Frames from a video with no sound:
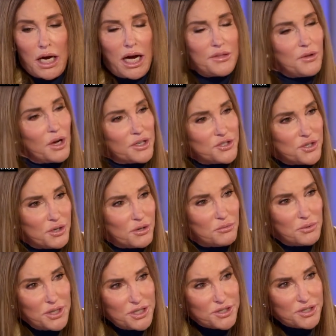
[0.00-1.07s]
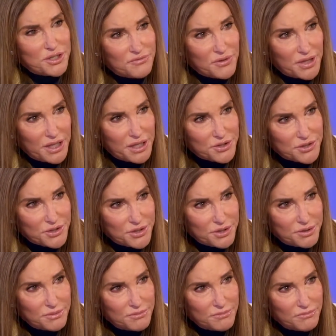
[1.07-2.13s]
I thought, is there a reason for this?
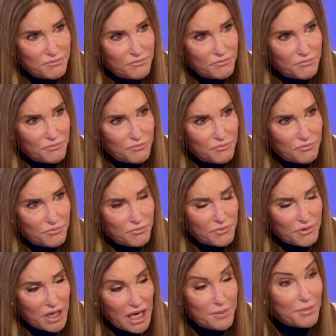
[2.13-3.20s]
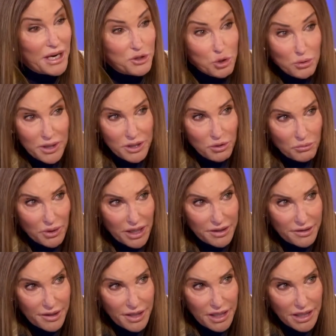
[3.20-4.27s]
Am I doing the
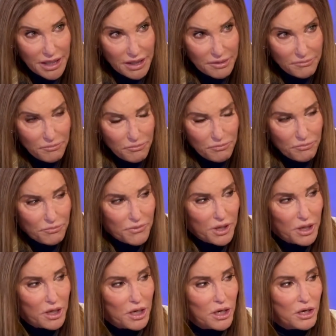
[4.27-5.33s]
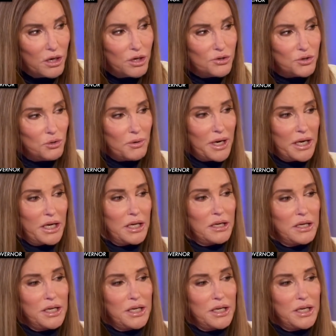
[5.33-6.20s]
right thing? Do I